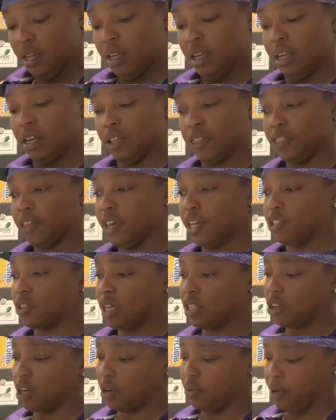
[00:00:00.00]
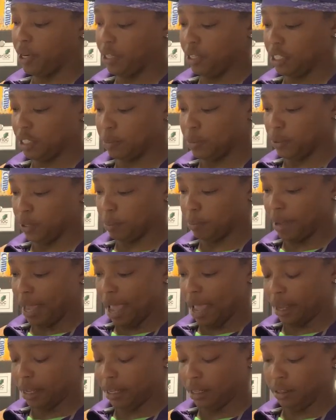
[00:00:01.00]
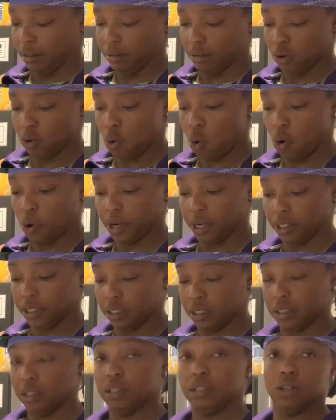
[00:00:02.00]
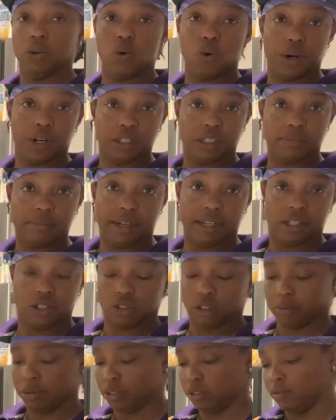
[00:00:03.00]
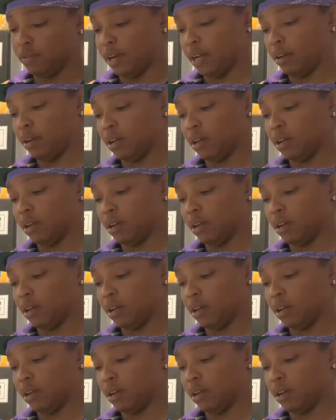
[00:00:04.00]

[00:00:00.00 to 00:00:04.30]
And the thing, so I started reading this book back according to my inscription, right?